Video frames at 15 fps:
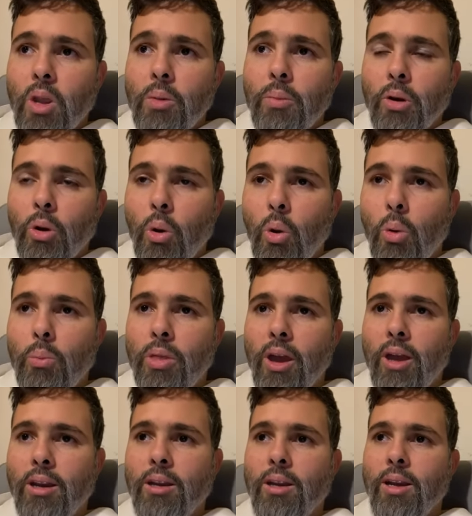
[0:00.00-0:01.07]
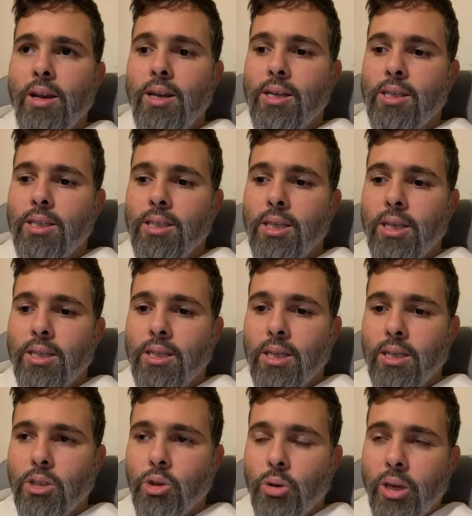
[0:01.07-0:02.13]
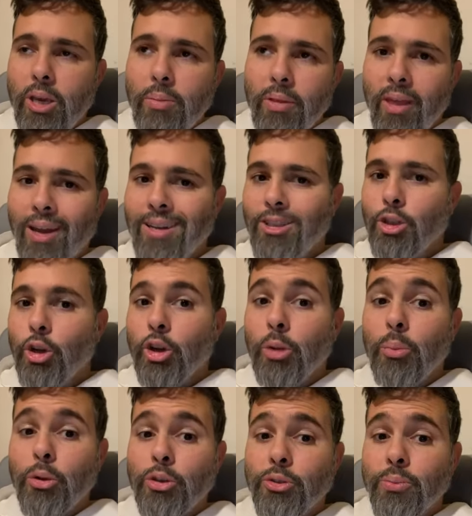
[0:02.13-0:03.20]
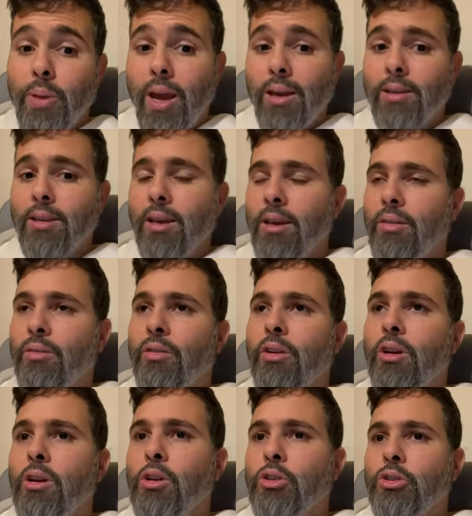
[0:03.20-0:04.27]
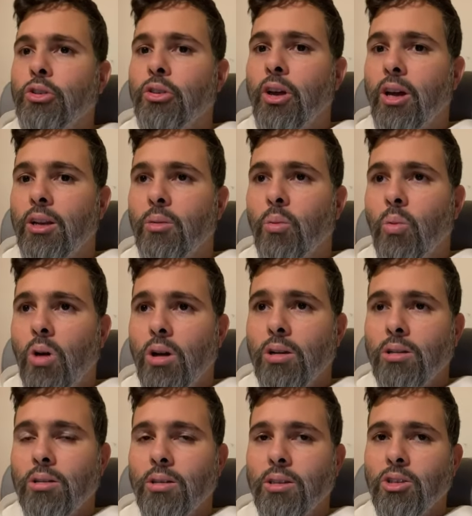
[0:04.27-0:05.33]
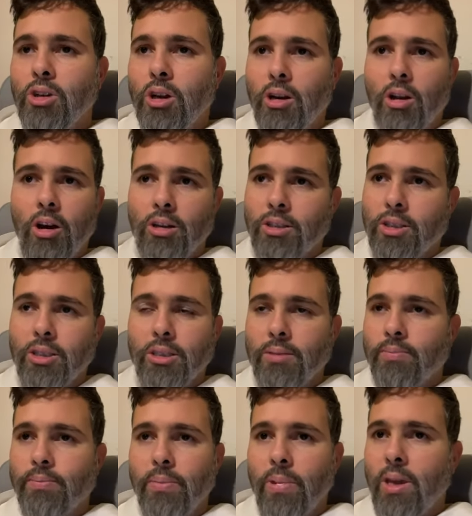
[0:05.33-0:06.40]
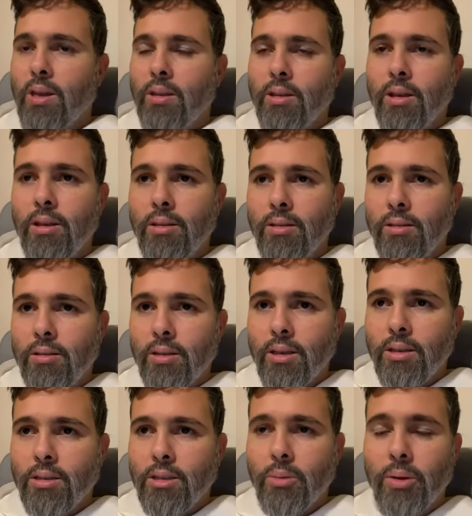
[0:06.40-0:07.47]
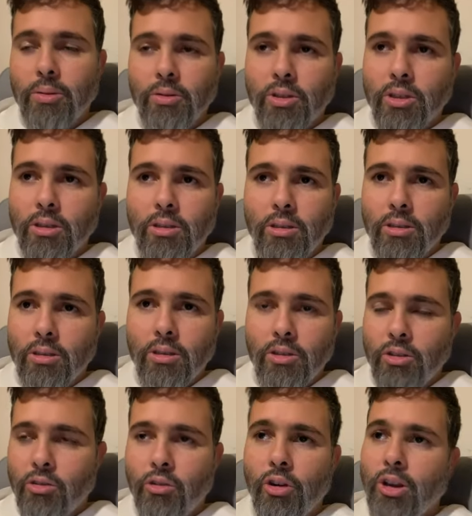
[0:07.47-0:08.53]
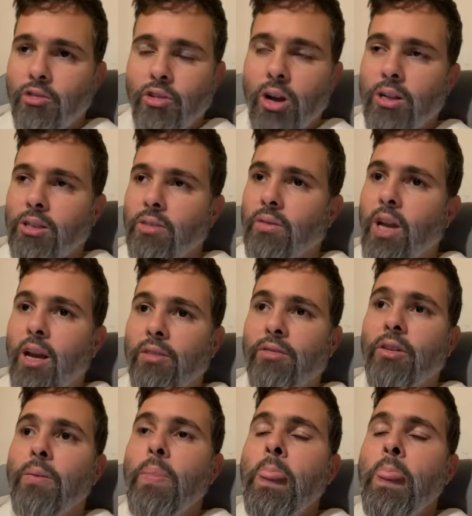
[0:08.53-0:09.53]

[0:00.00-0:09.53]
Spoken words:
but hope then is so keeping that eternal perspective so that one is not lost in sometimes the great trials of life.